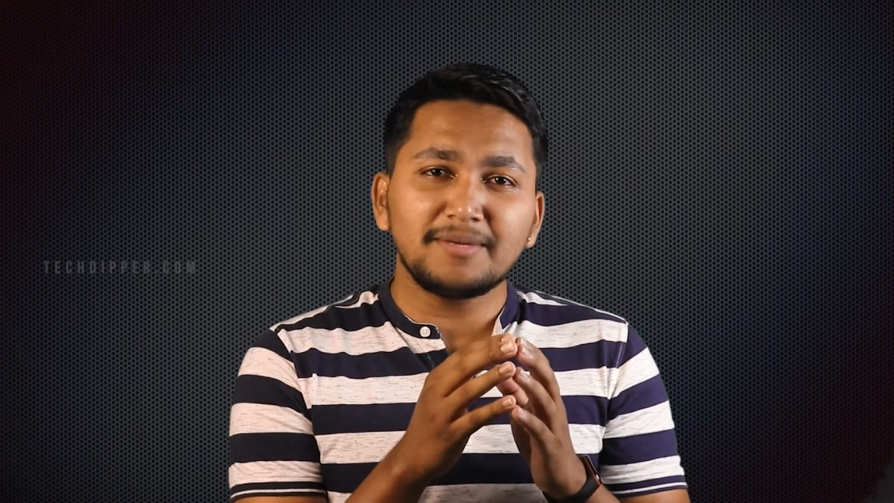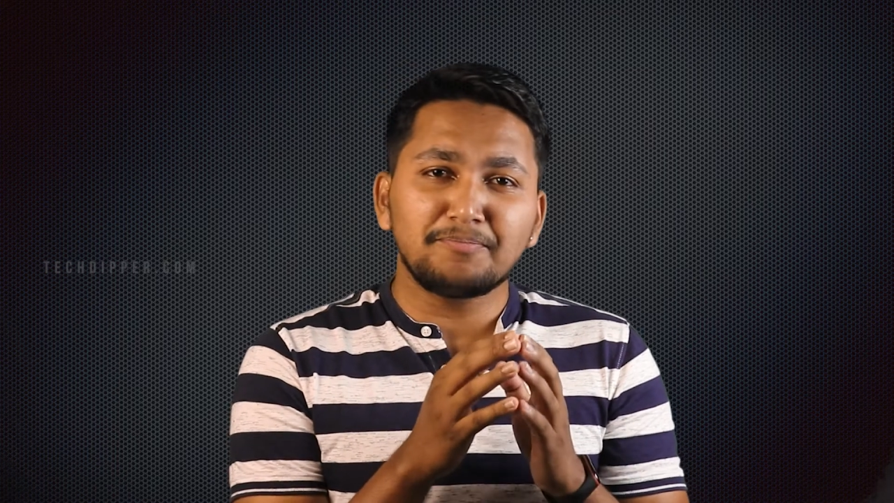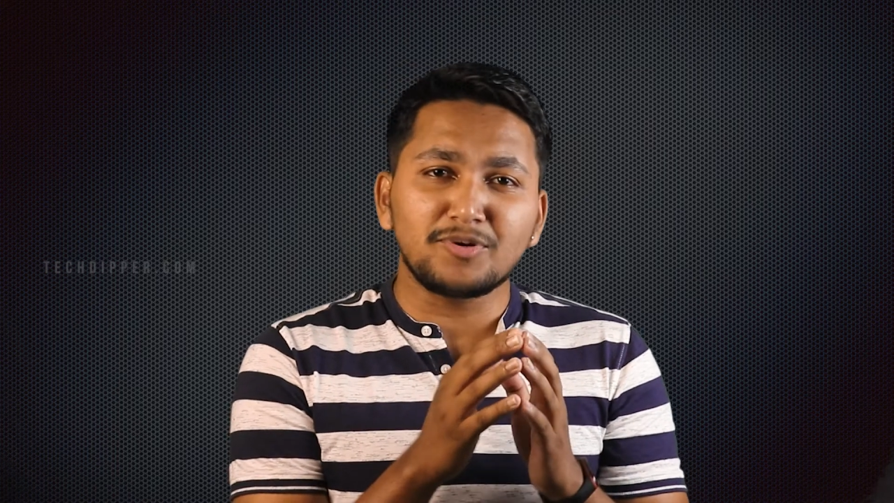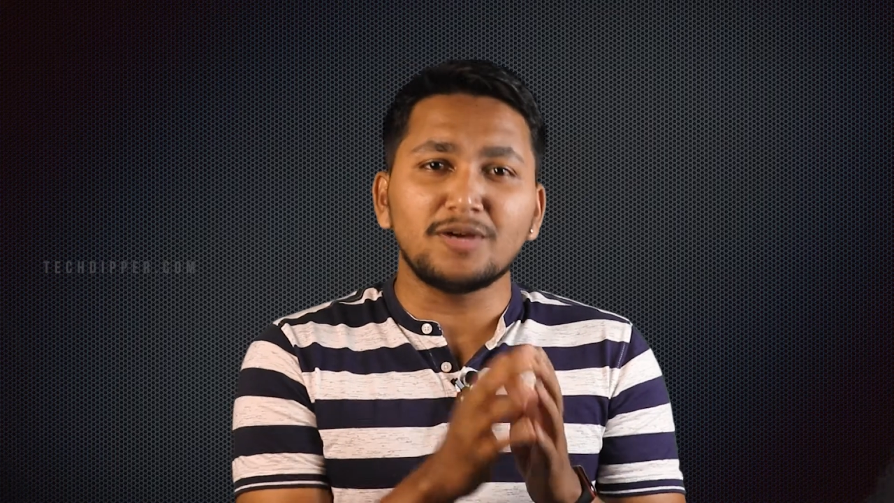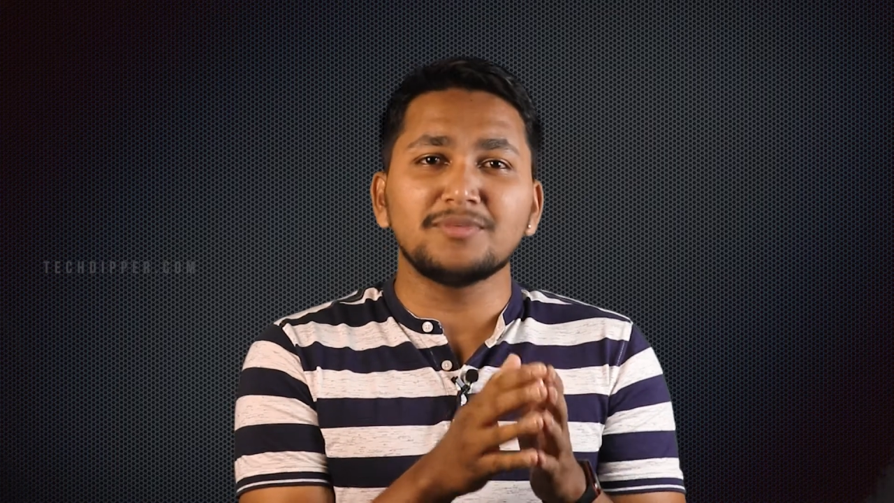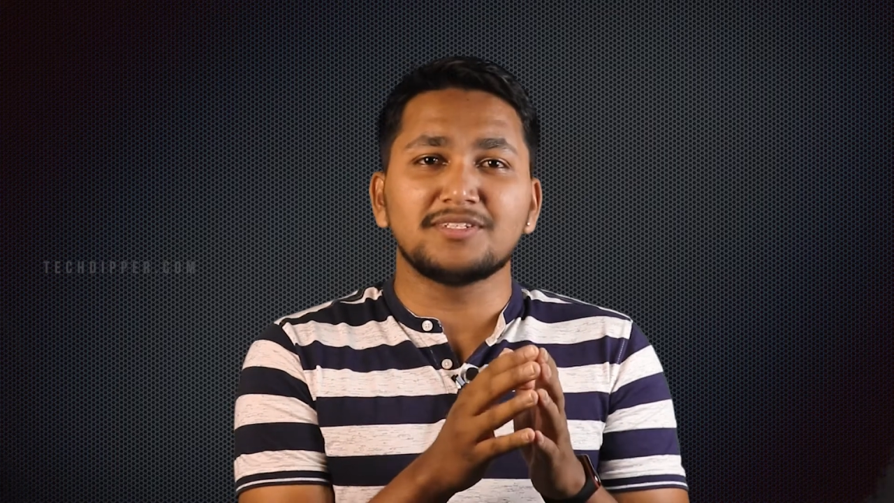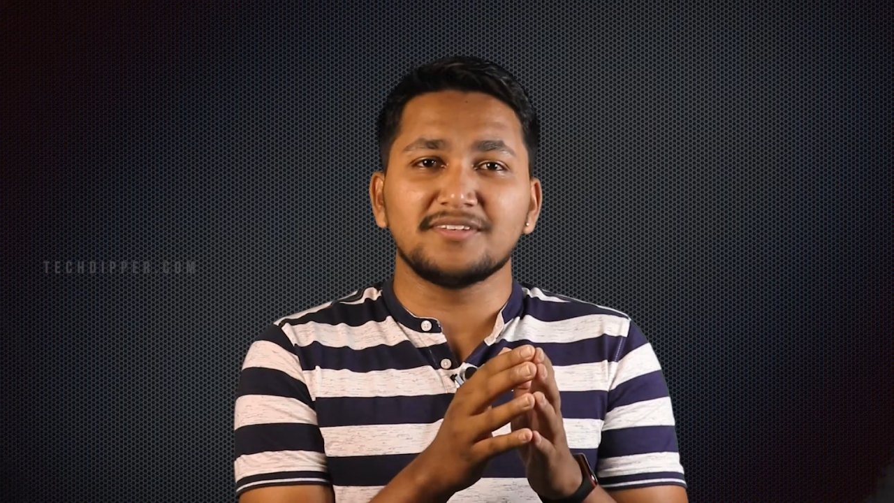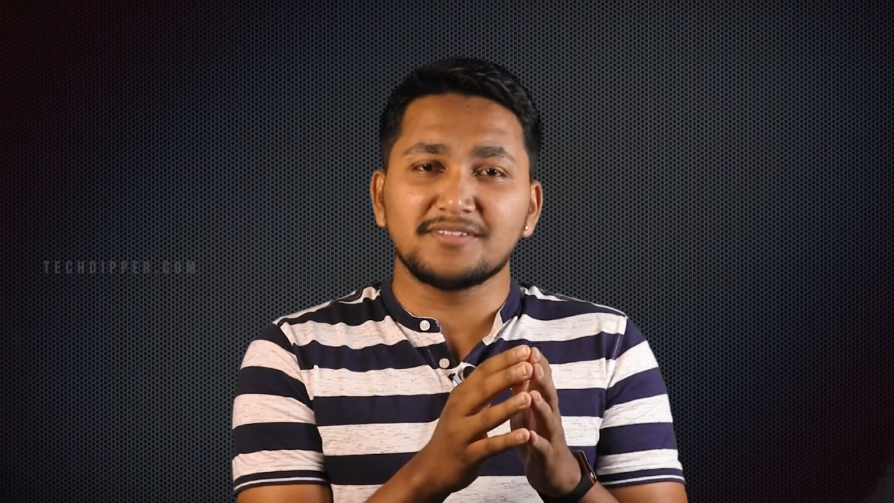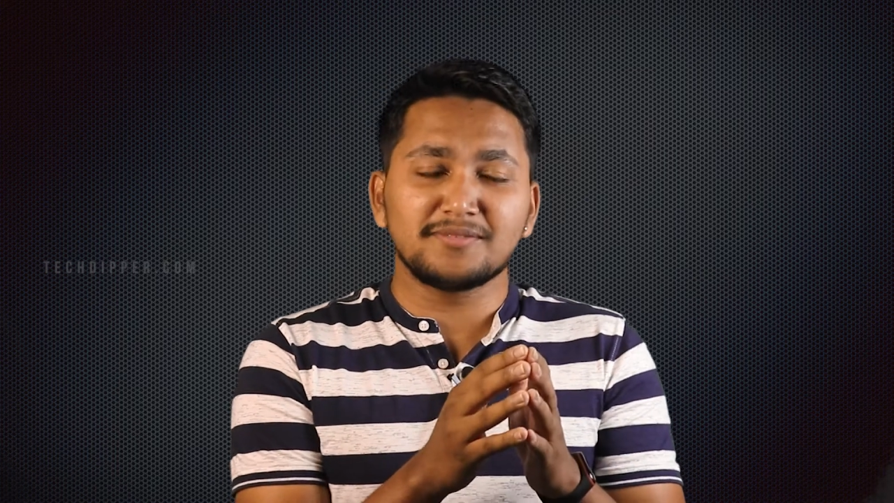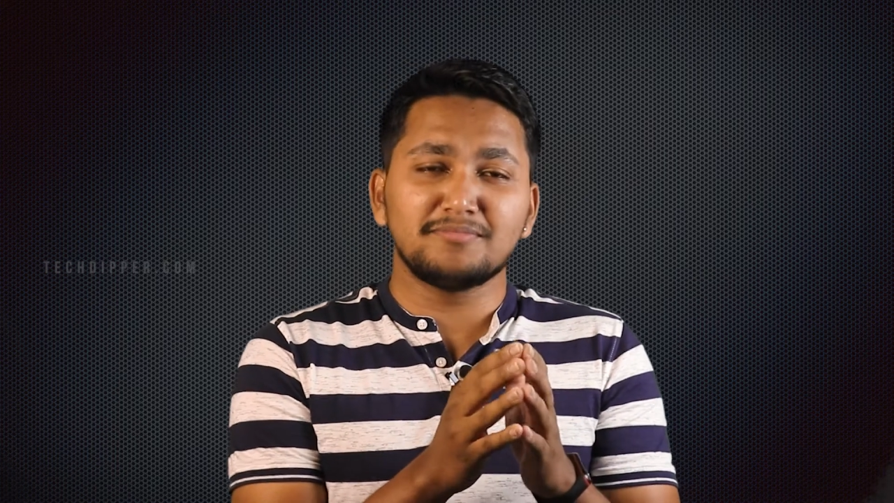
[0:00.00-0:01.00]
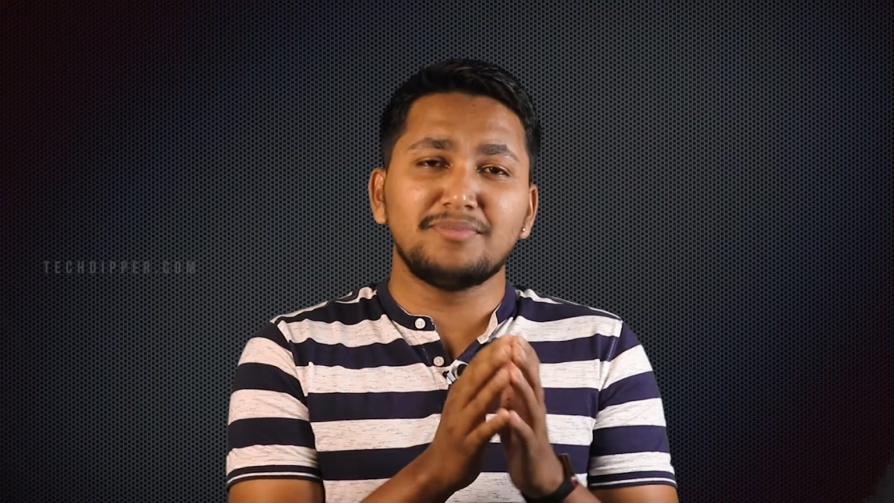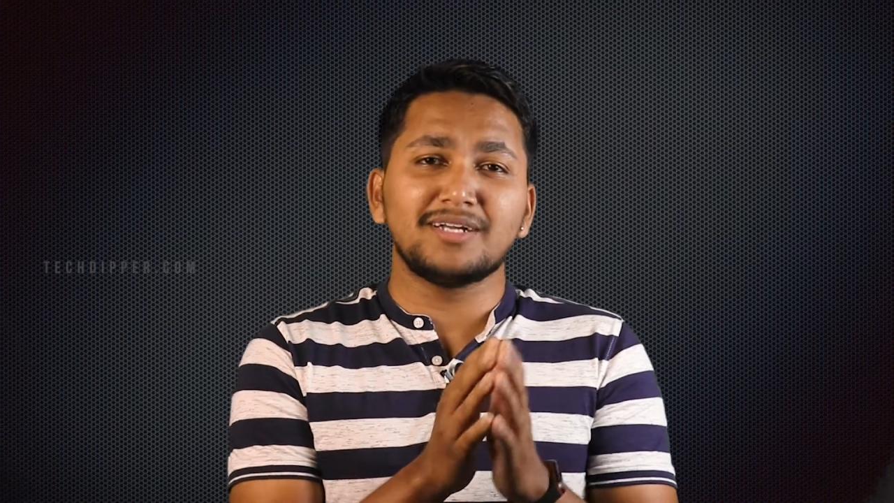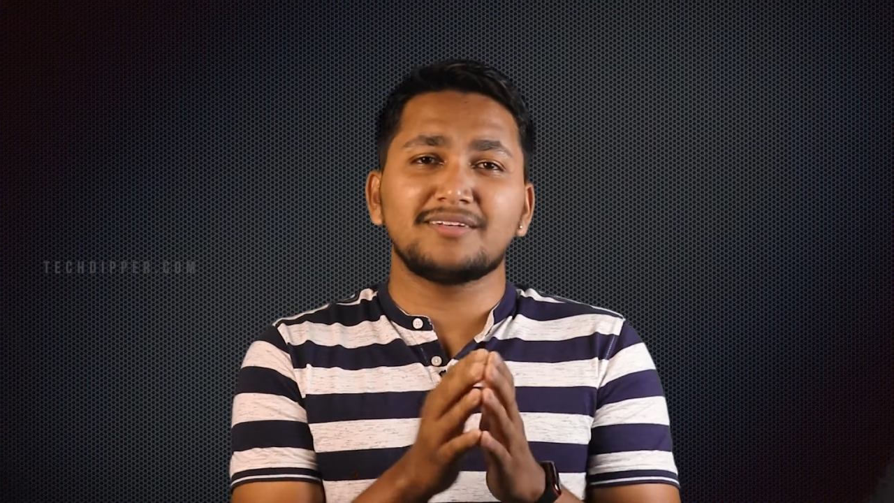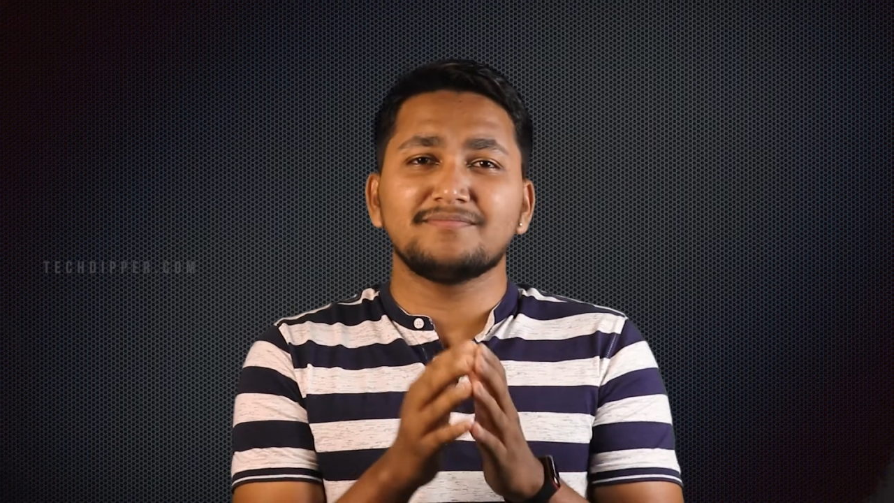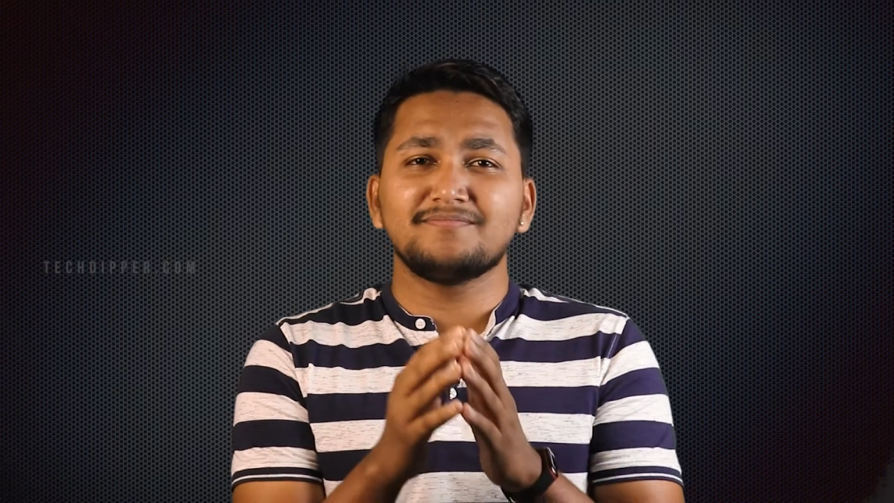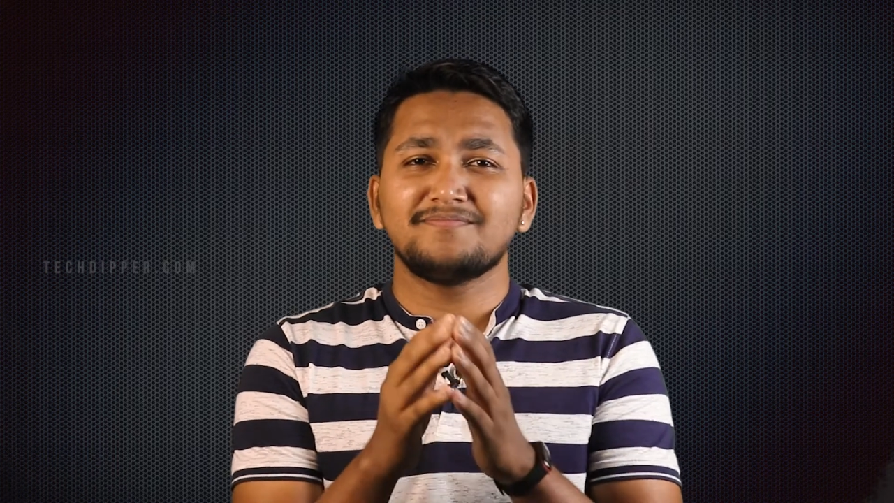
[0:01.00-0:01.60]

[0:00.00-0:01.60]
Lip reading: promises, but